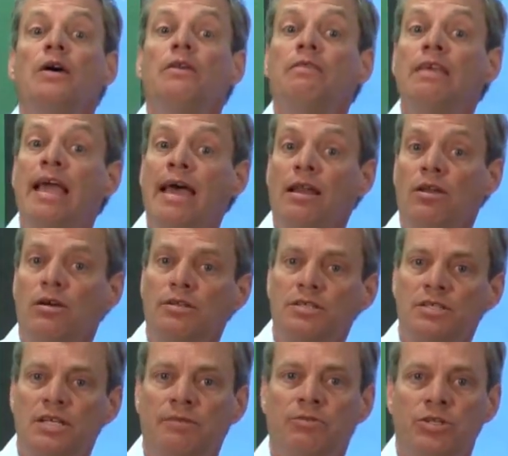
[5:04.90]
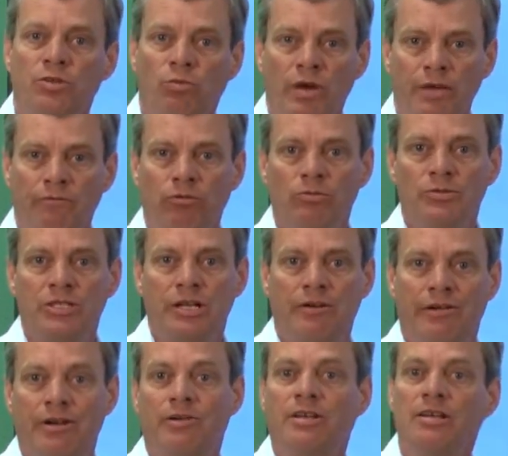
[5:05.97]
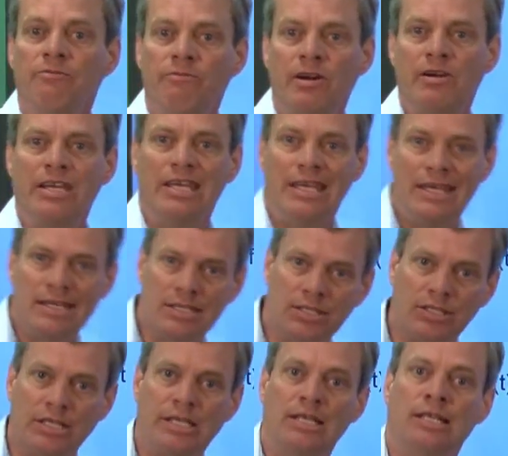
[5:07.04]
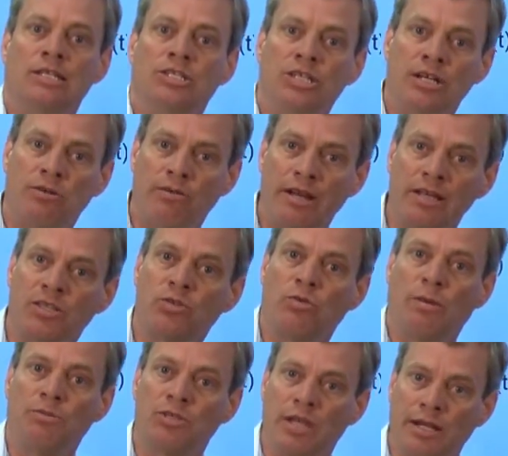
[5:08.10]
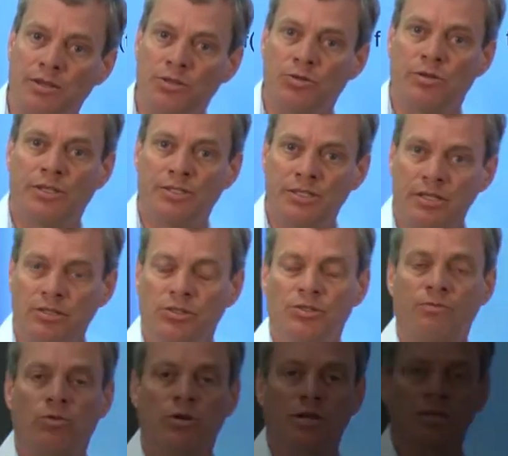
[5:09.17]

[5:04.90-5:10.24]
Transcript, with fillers: The Analog Discovery's waveform generator can very easily generate swept sinusoidal signals for